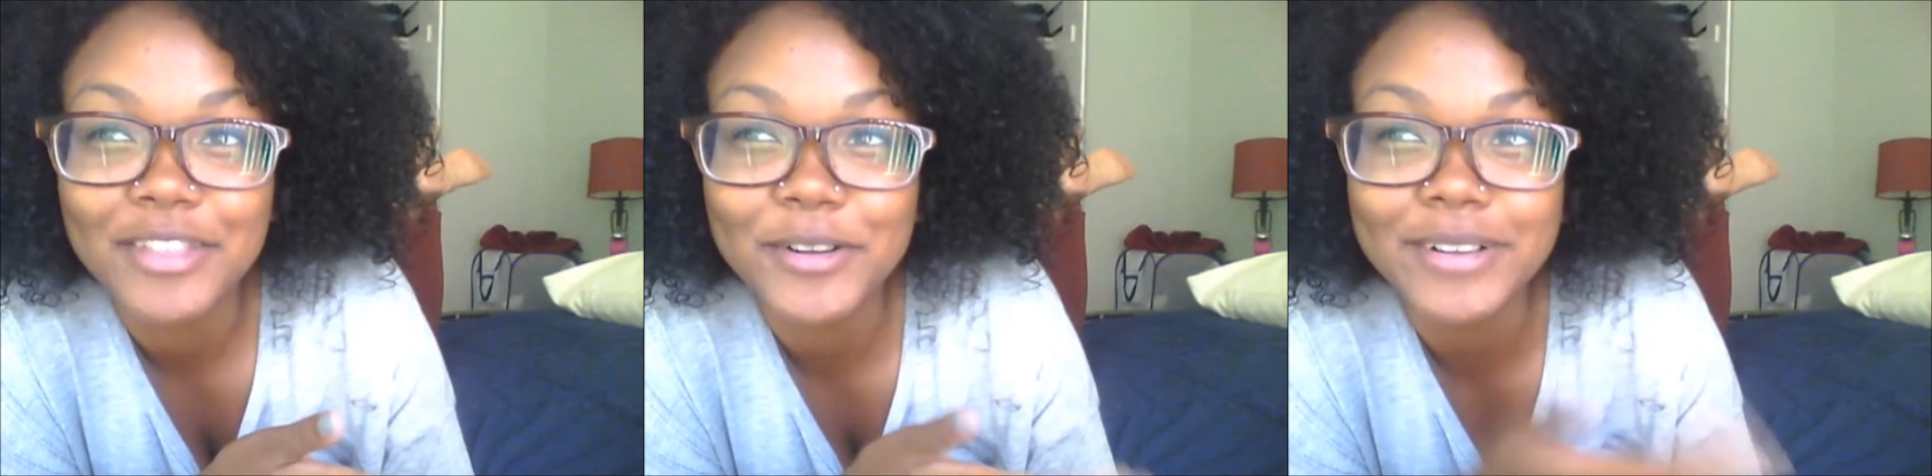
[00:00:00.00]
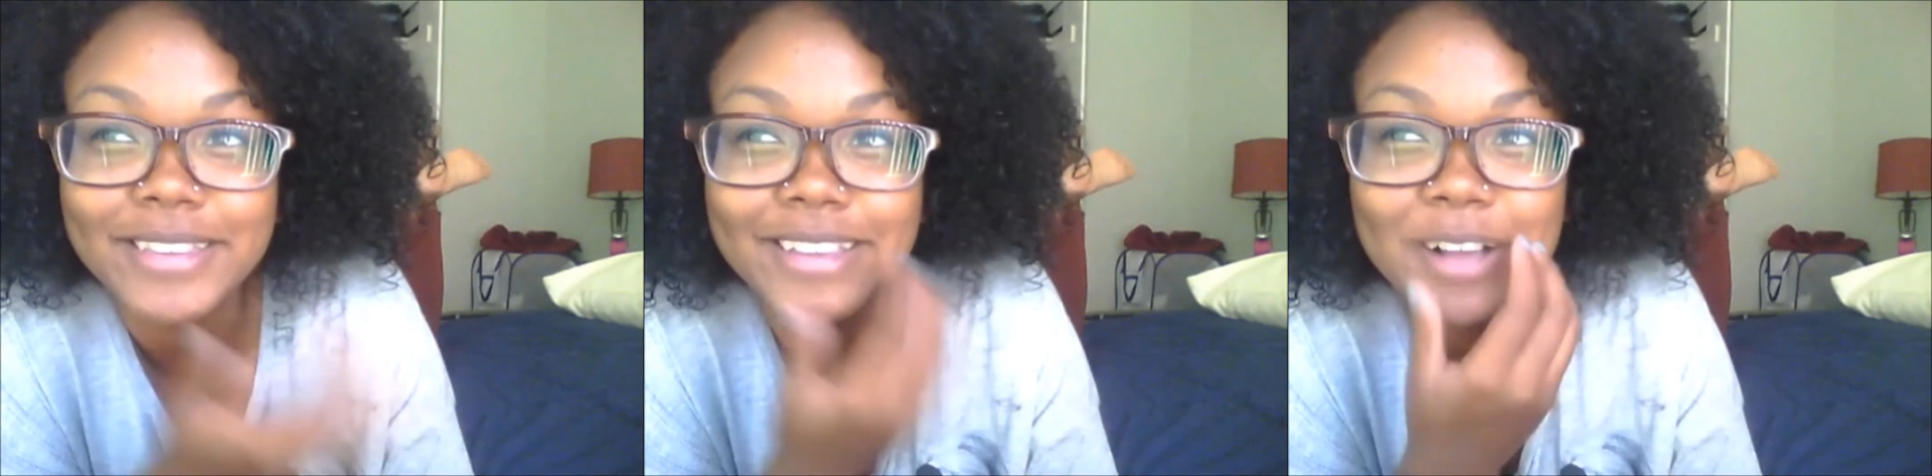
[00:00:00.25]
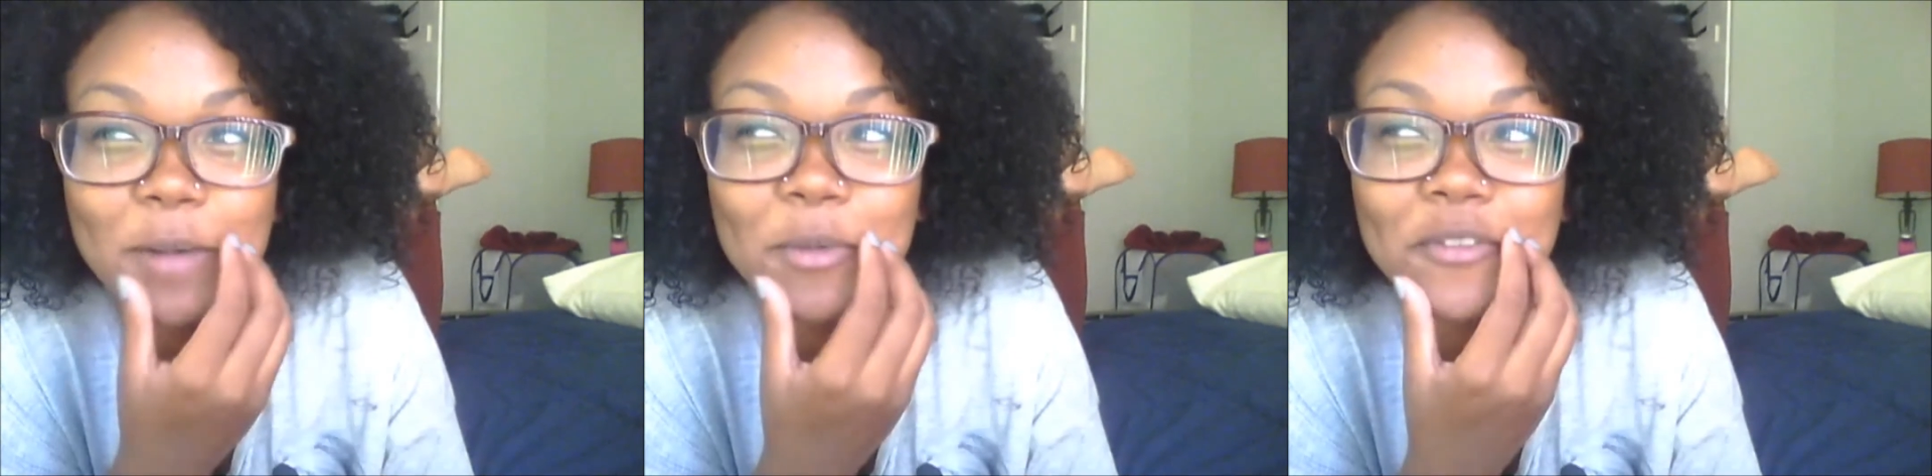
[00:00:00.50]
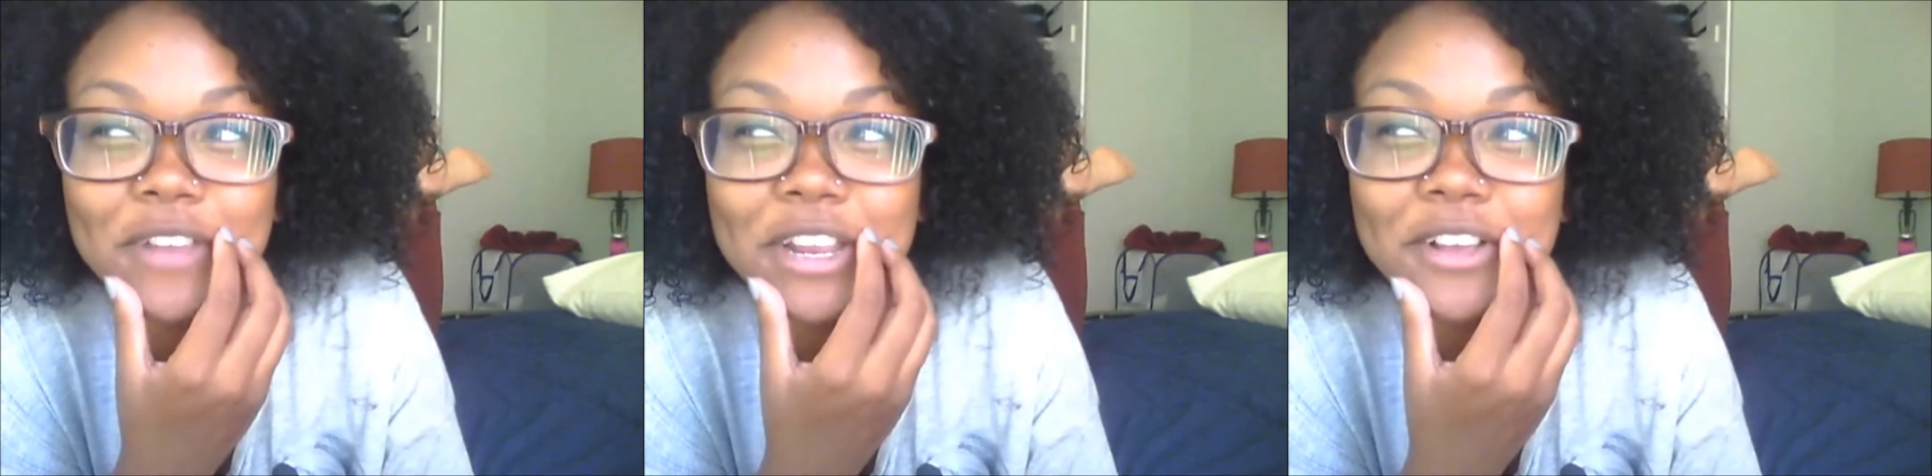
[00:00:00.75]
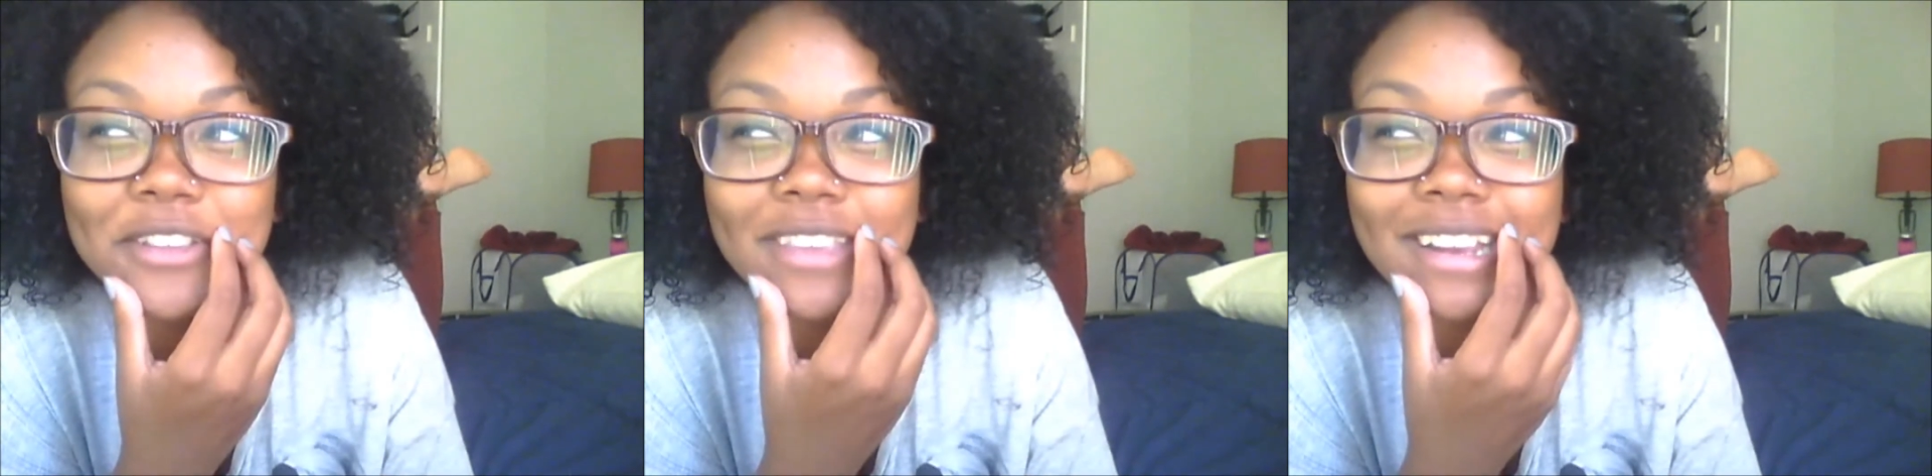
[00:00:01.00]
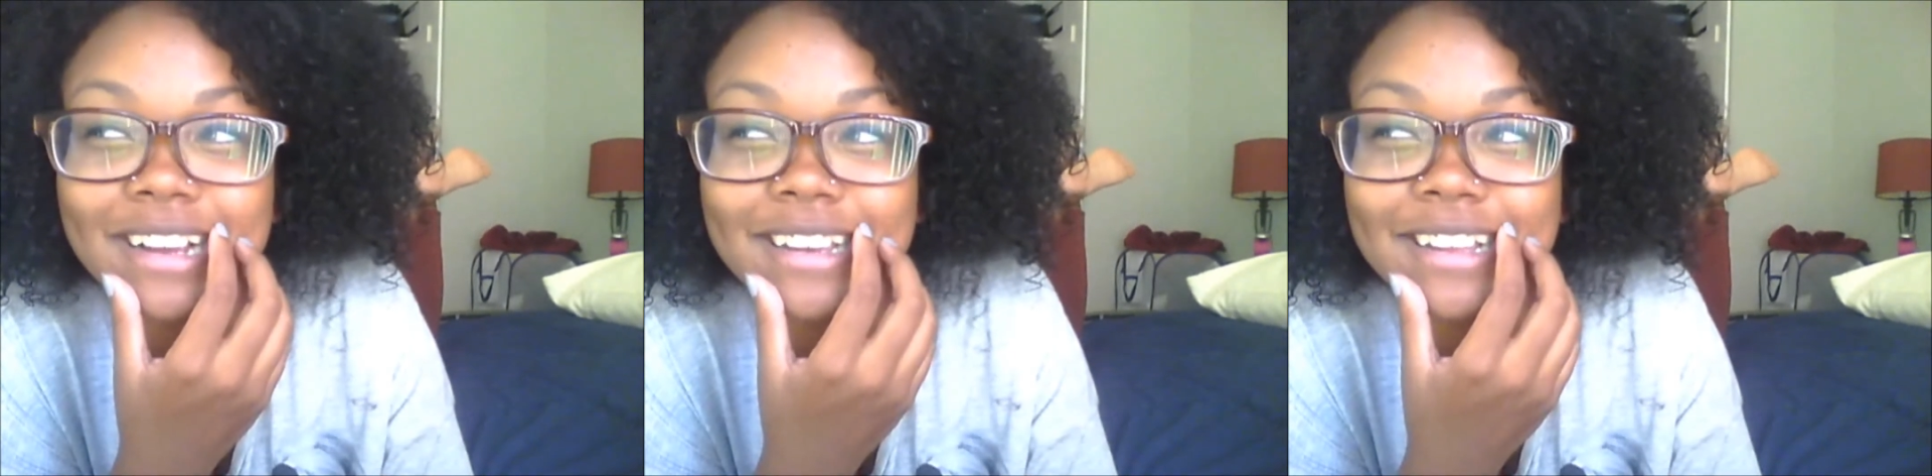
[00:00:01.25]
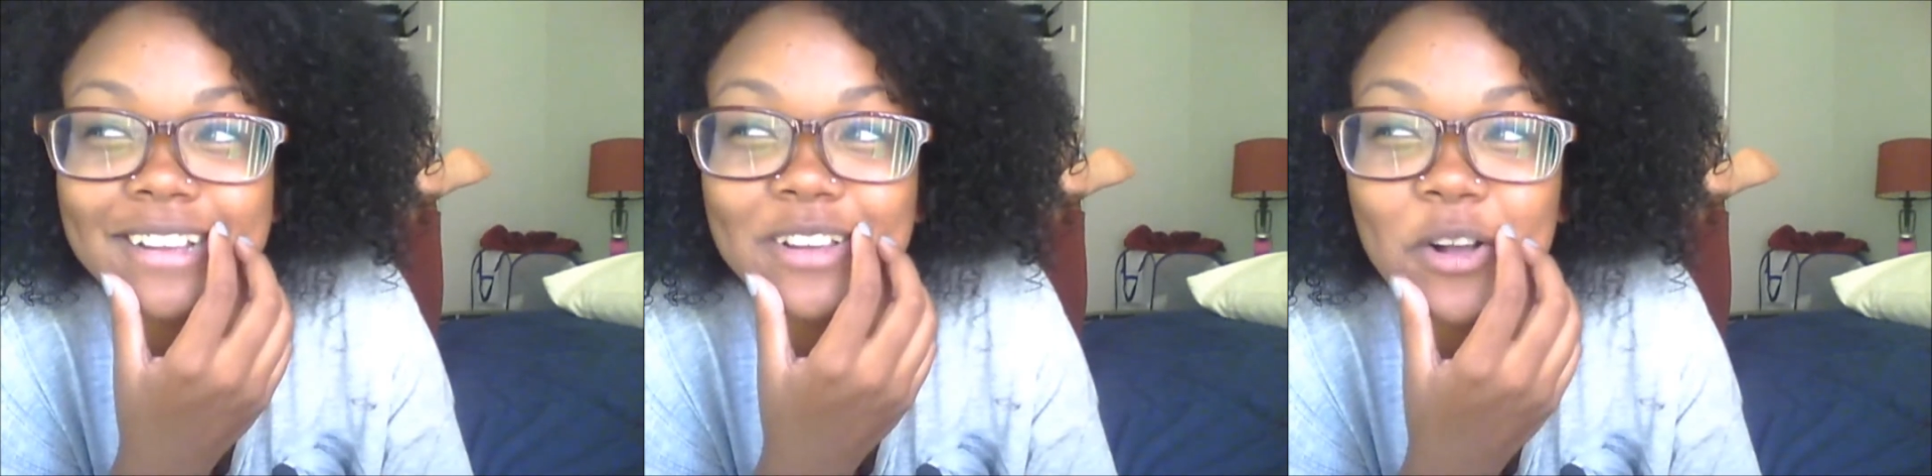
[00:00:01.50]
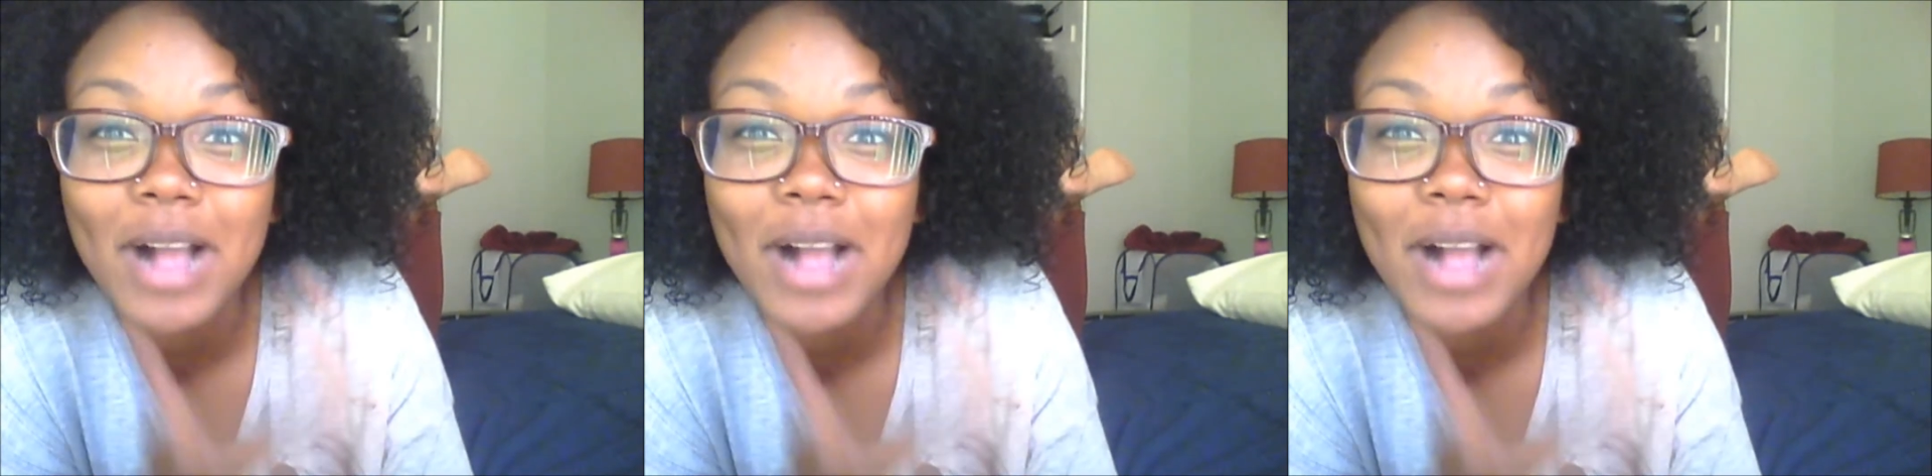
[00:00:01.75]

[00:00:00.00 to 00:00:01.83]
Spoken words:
There's a couple videos that I didn't know